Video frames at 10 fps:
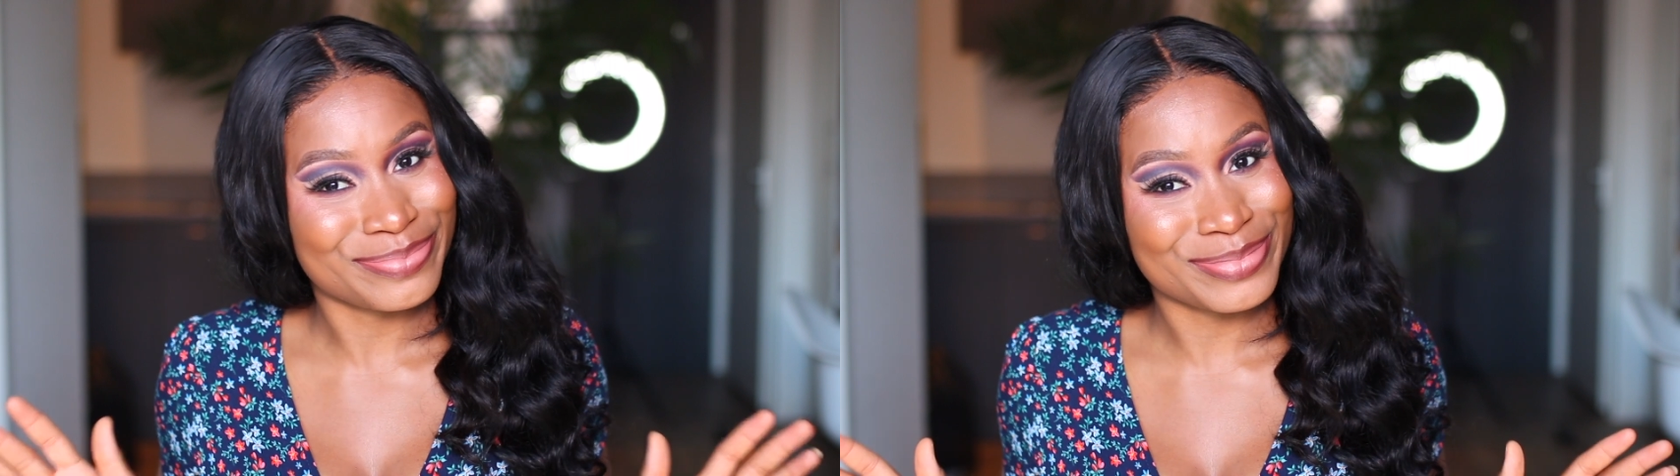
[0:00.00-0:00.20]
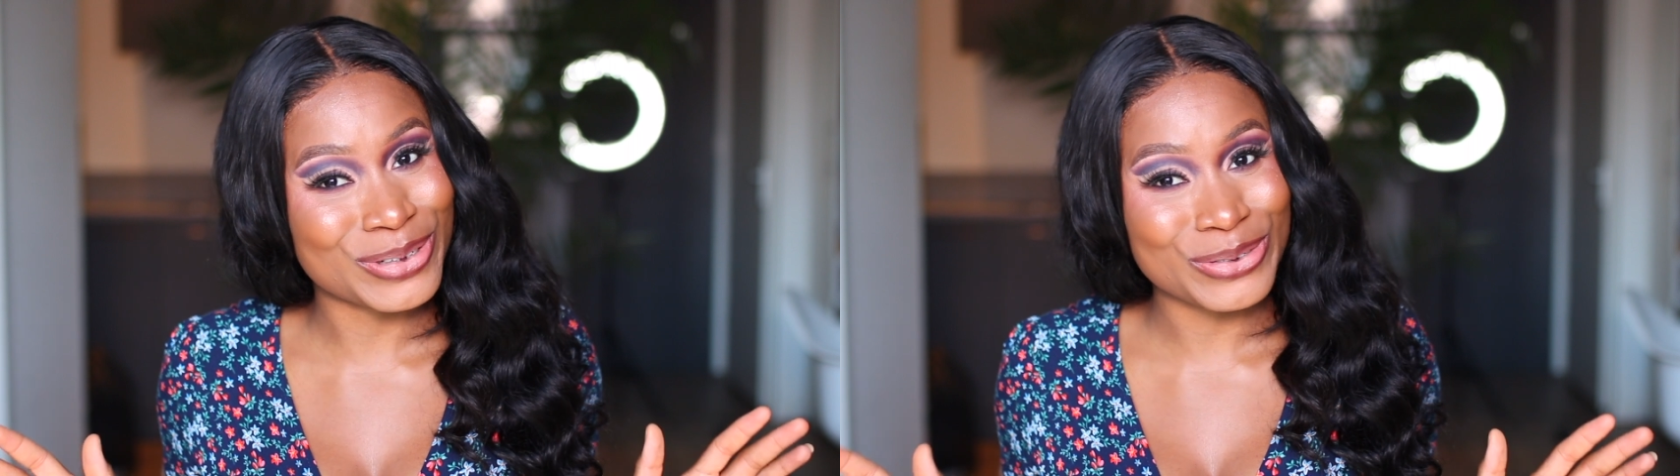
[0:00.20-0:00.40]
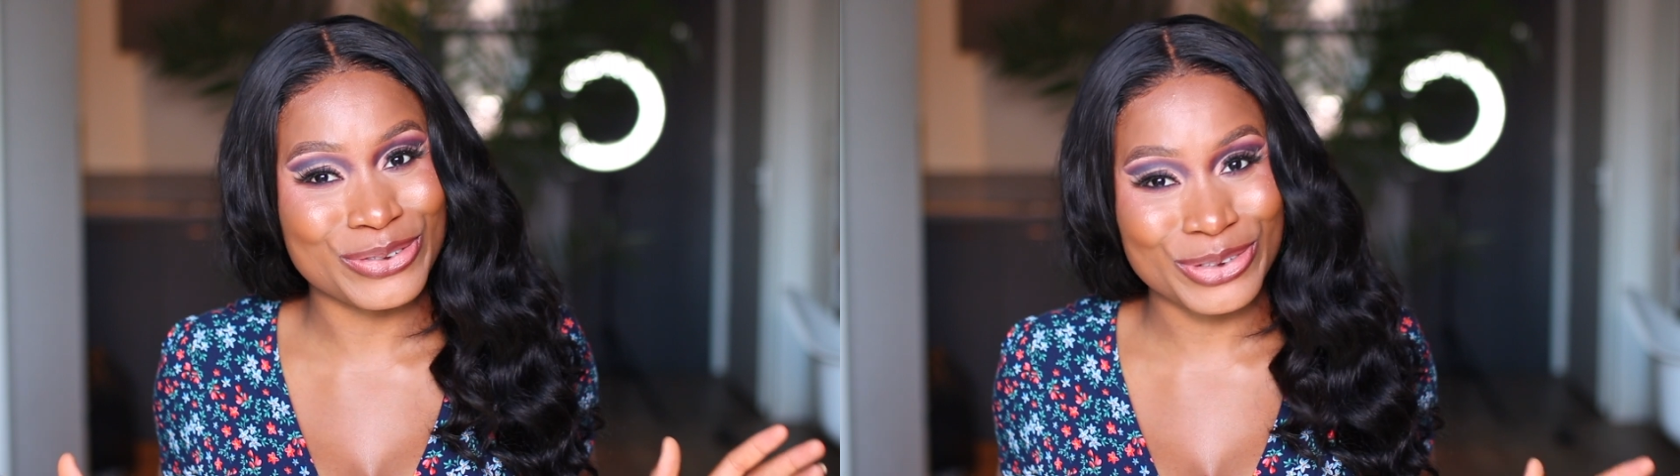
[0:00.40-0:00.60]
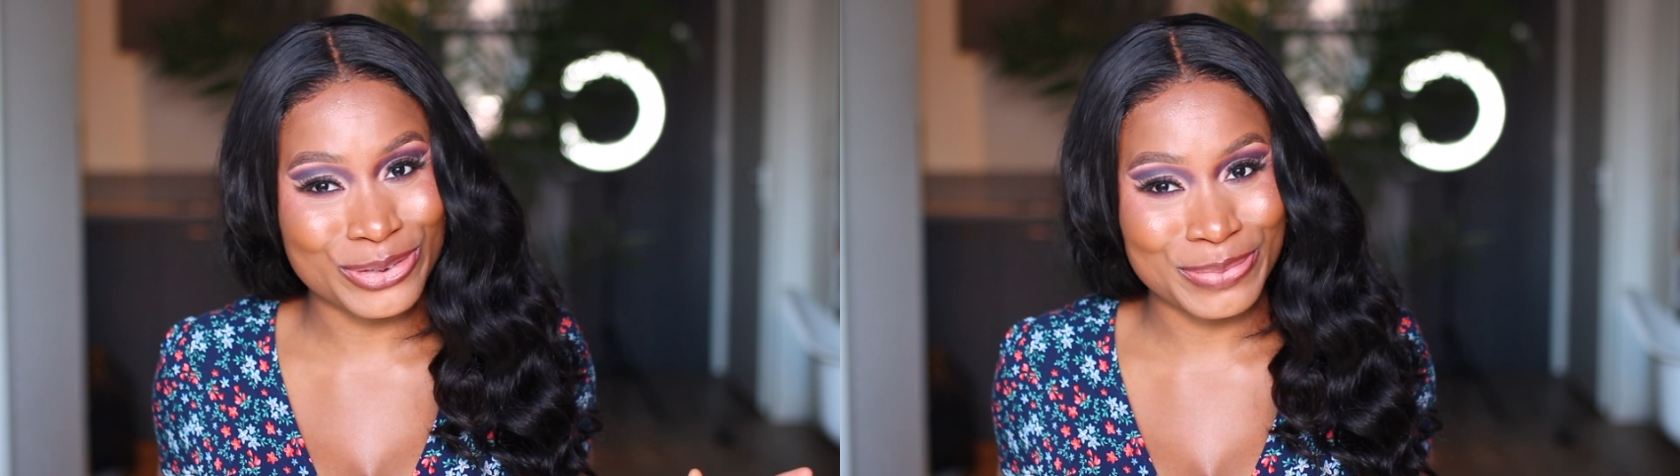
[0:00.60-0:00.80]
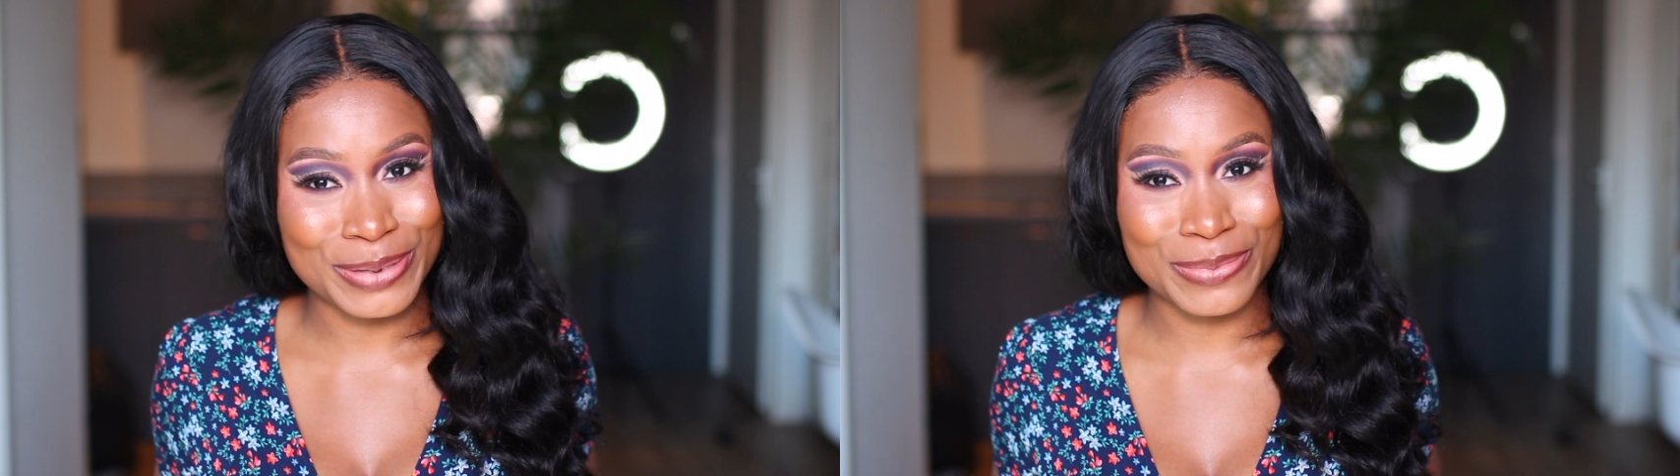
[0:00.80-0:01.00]
Don't
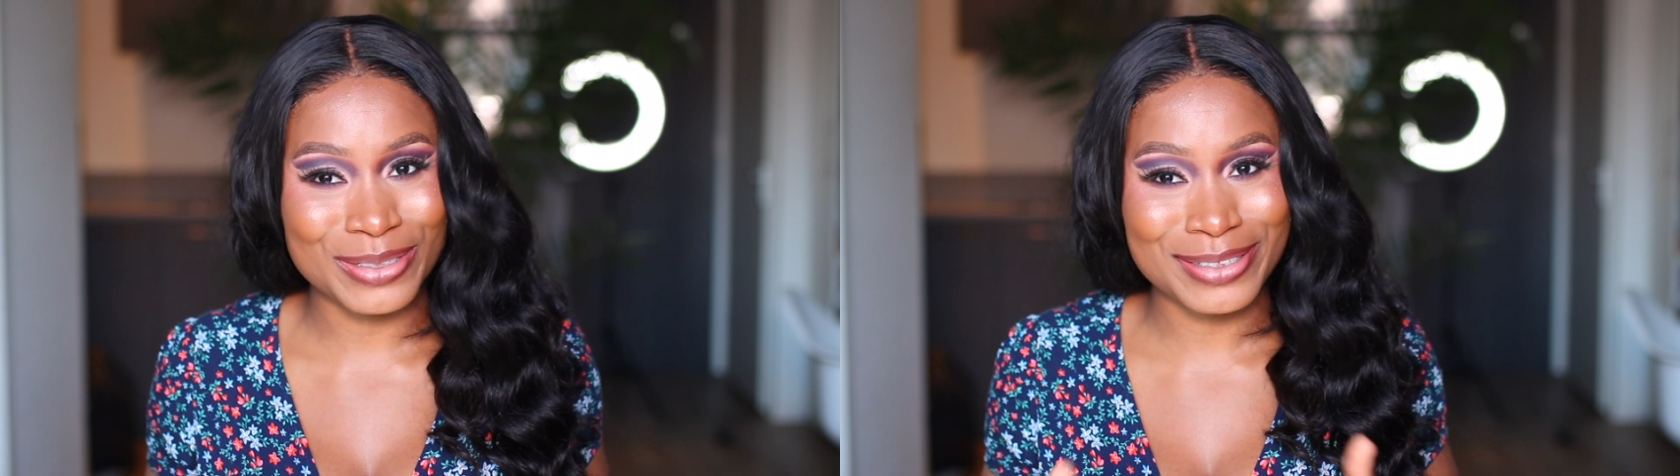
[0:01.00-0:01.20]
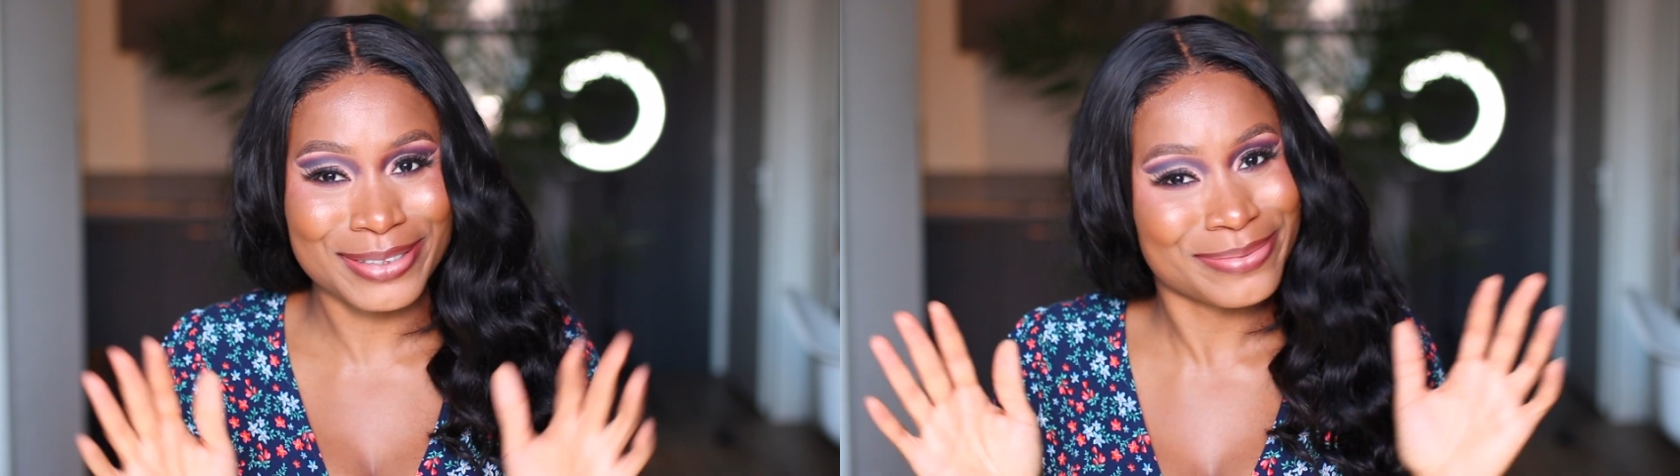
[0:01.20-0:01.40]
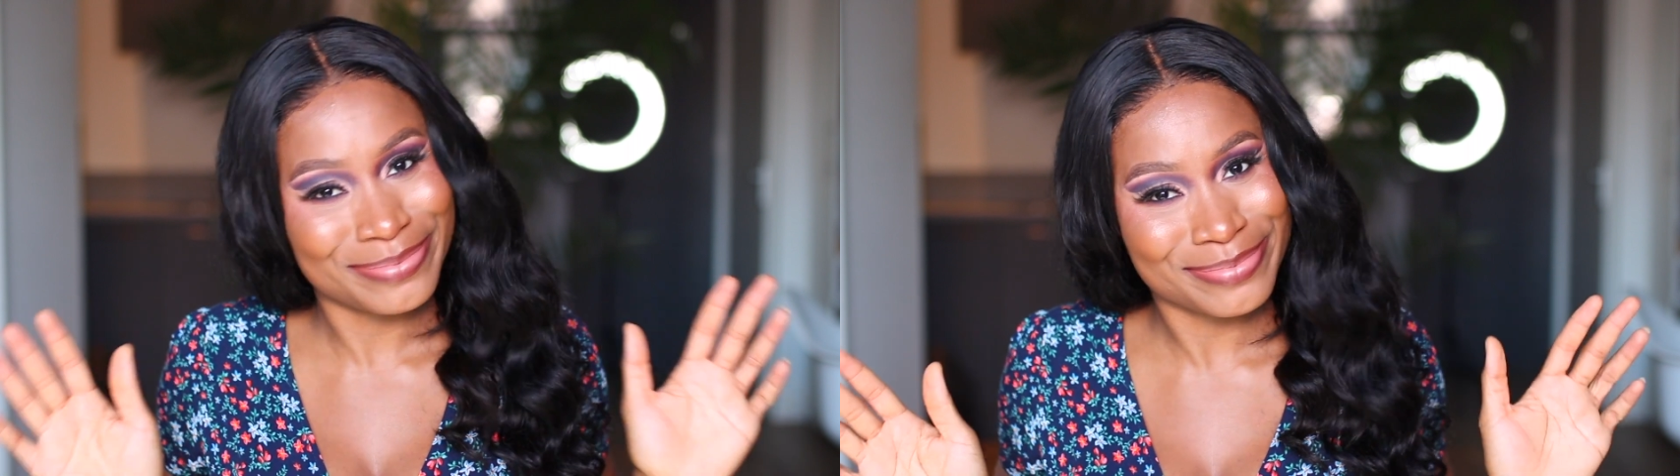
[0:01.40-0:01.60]
judge me, but